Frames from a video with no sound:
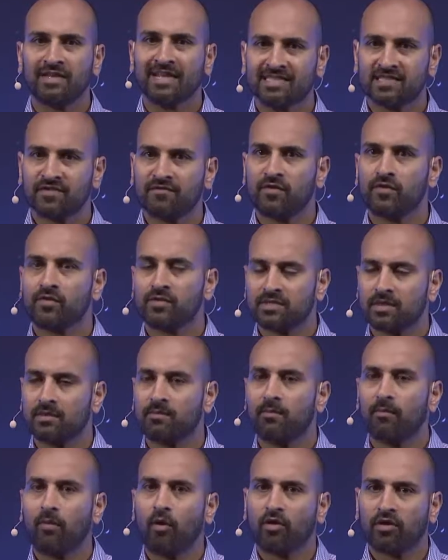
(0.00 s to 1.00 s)
as if it was a
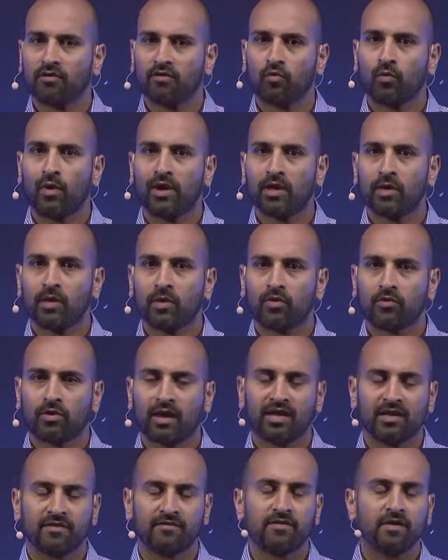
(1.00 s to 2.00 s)
part of your regular
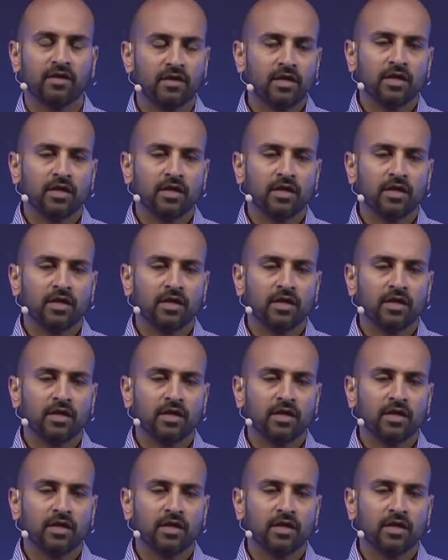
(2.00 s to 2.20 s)
kind of